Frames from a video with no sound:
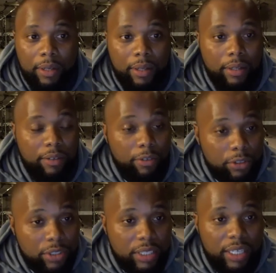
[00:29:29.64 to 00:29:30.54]

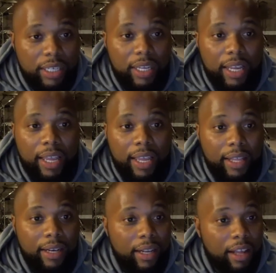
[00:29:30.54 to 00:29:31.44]
diversity
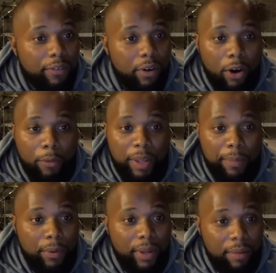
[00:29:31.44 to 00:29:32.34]
and love for all
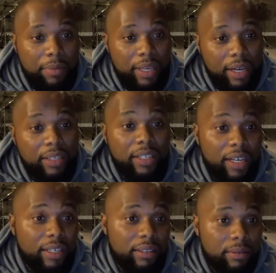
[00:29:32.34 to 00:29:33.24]
people can be
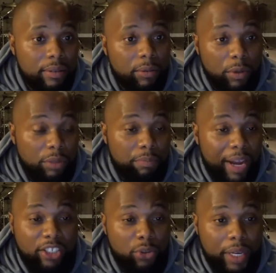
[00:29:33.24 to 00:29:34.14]
undone
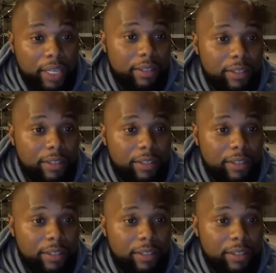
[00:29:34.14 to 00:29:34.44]
by tweet.